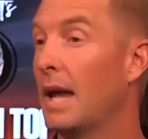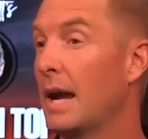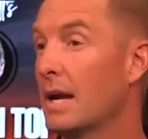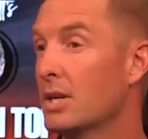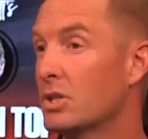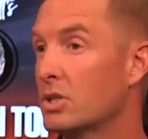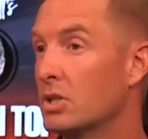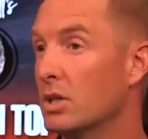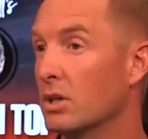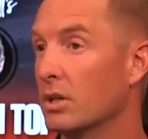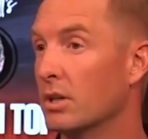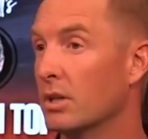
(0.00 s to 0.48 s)

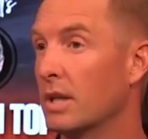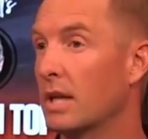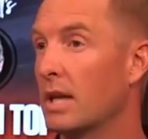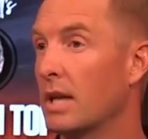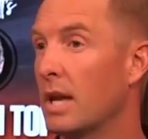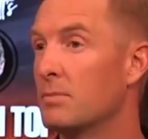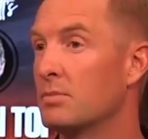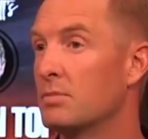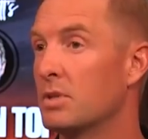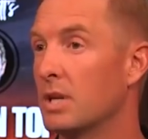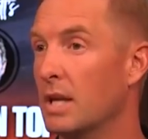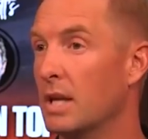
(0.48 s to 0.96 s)
Last year in the
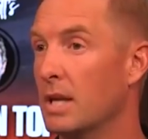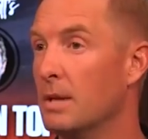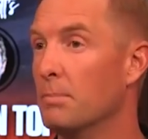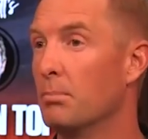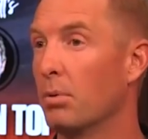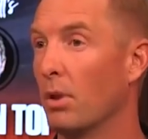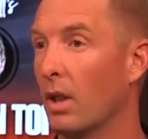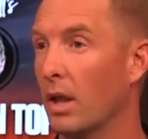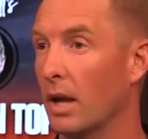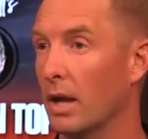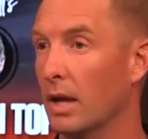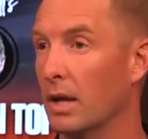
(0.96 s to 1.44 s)
games that he
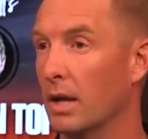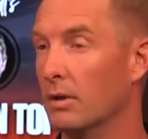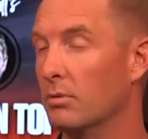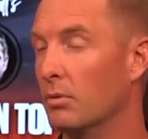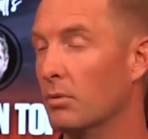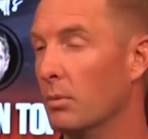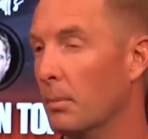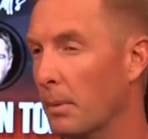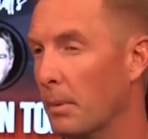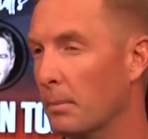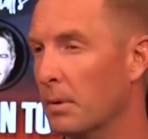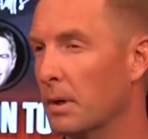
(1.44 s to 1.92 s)
played,
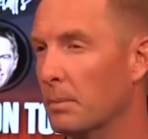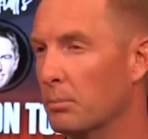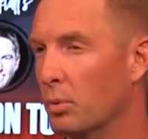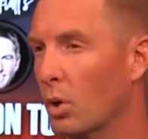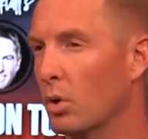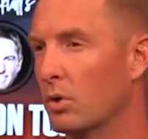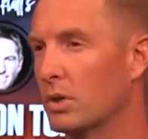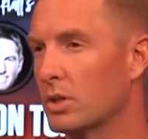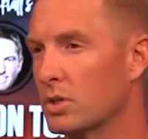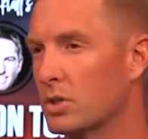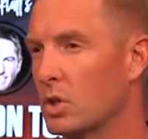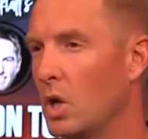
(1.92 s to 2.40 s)
remember he
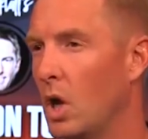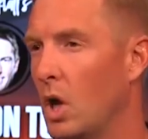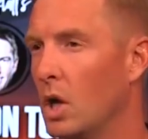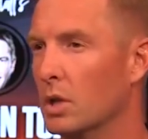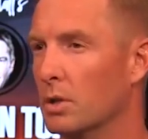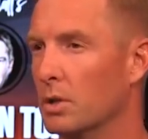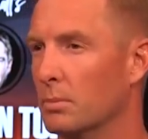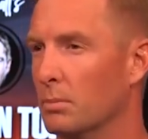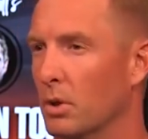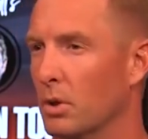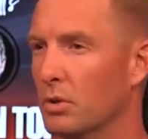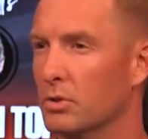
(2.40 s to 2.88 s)
broke his
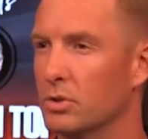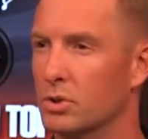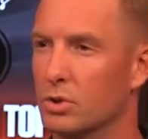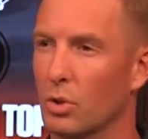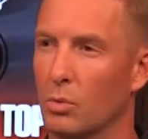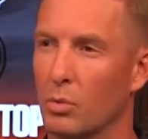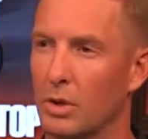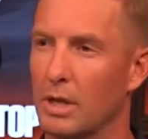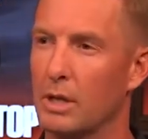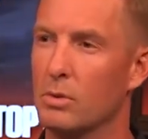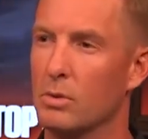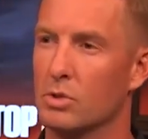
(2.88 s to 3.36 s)
collarbone,
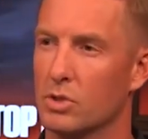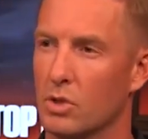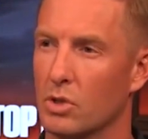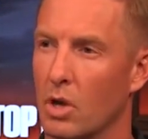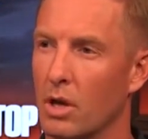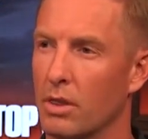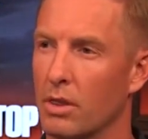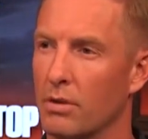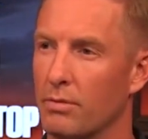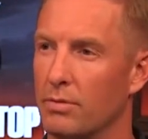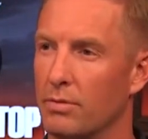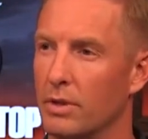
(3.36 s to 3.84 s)
so when he was
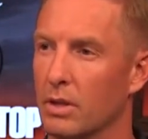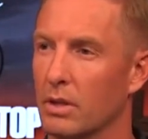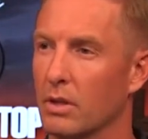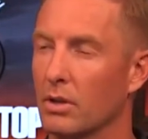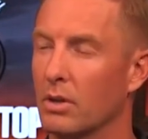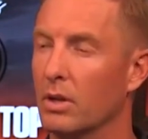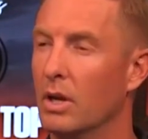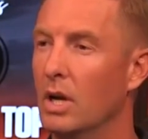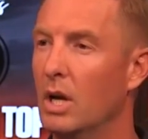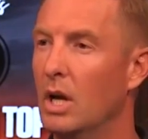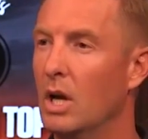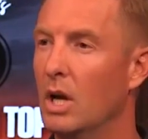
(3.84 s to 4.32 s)
on the
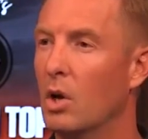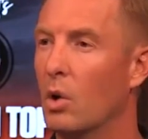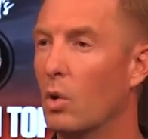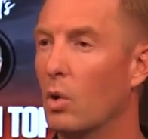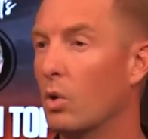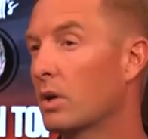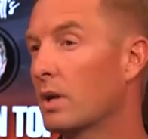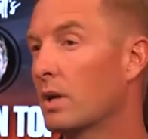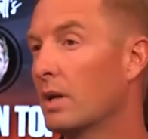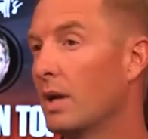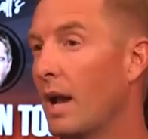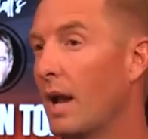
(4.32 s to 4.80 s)
field,
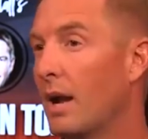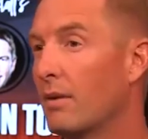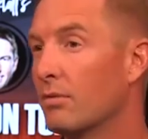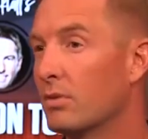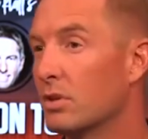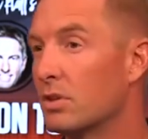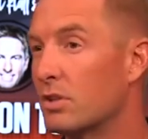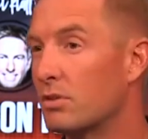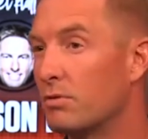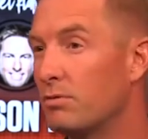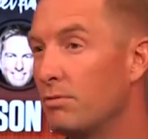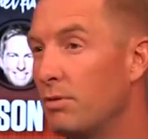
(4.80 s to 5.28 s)
Oregon
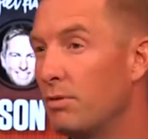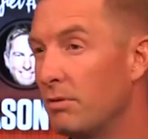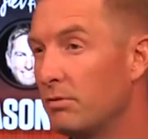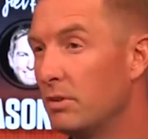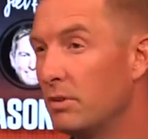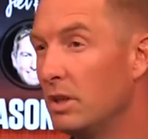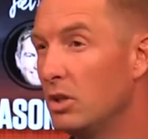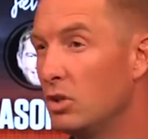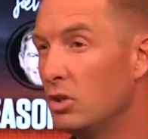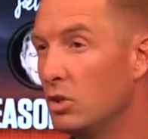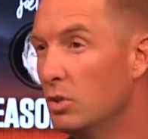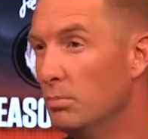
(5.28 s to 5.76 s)
averaged
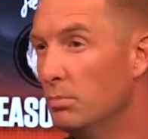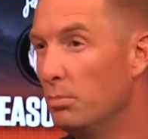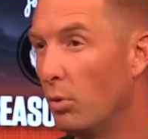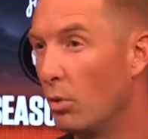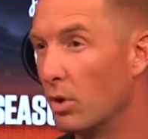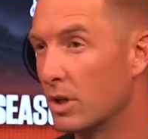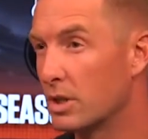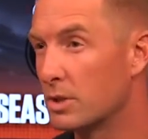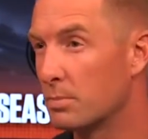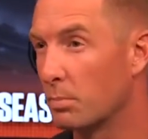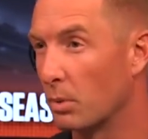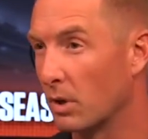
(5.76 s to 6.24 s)
52
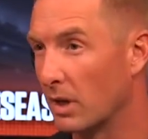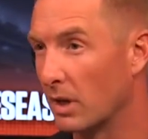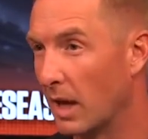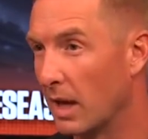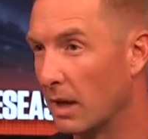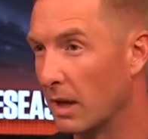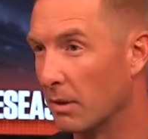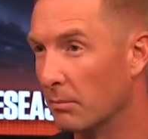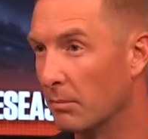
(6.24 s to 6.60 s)
points per